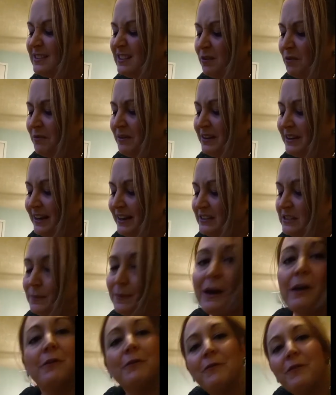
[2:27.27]
It only takes
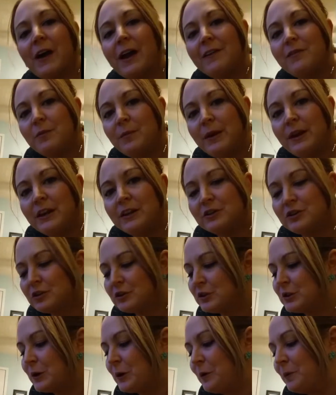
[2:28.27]
about 5 minutes
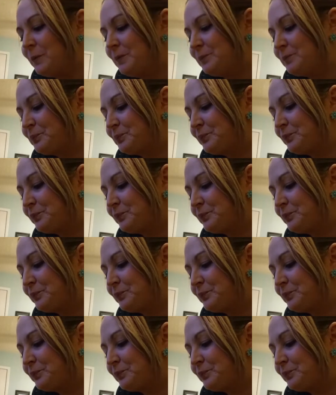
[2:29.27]
or so.